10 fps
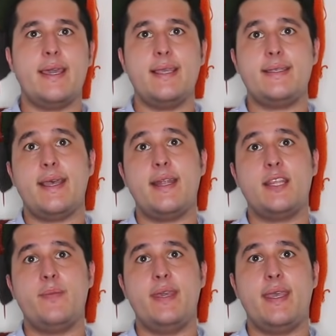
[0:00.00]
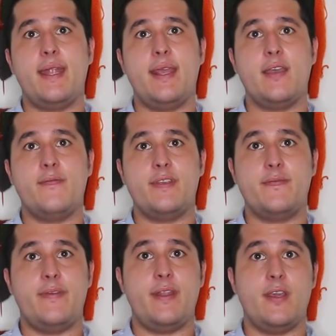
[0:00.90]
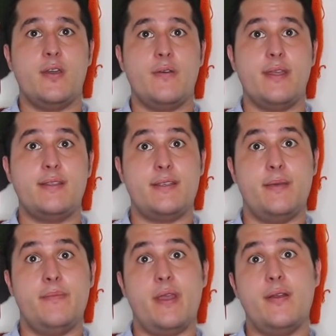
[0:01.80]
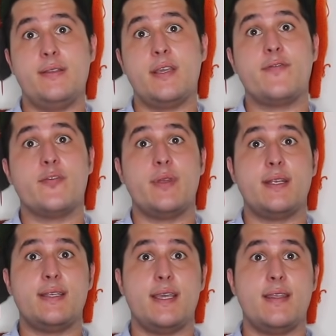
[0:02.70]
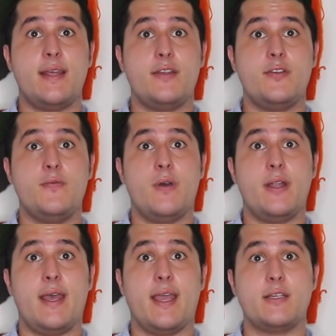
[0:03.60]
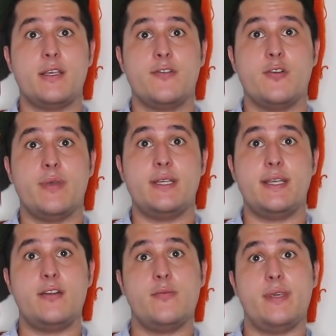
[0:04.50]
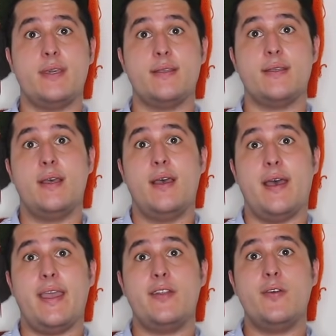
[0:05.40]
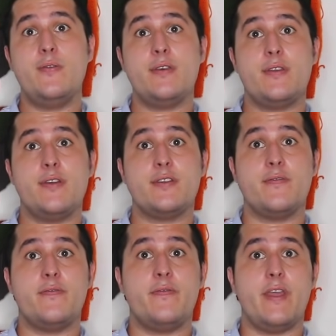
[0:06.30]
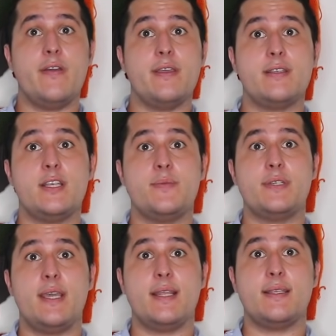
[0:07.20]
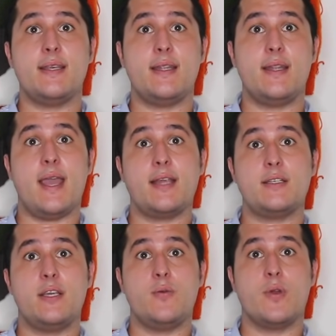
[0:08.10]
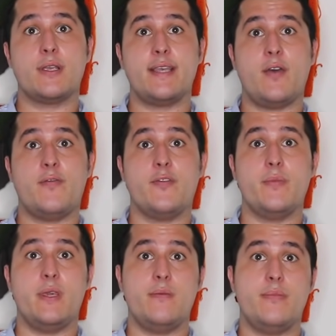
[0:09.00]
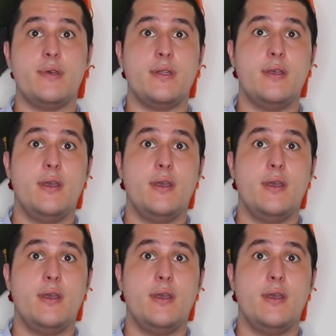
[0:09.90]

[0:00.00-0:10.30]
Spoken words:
I said at the beginning of this video, it's embarrassing for me to say that I do want to actually grow my channel because I know that there's a very slim chance that it actually works out for me, but